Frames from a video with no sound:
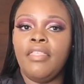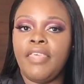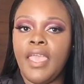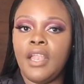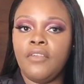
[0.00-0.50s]

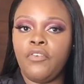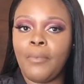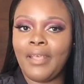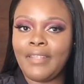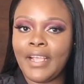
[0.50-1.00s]
Then for
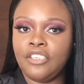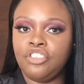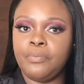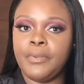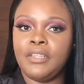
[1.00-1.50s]
my second
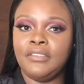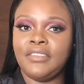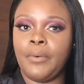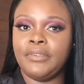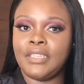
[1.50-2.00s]
shipment, since
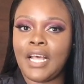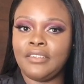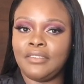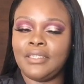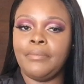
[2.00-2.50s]
that was
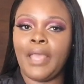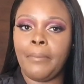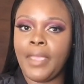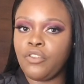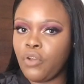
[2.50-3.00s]
1,000 something, I
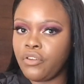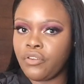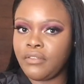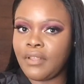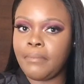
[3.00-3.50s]
paid
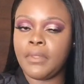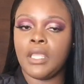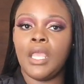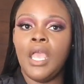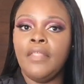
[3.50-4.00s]
200 and something.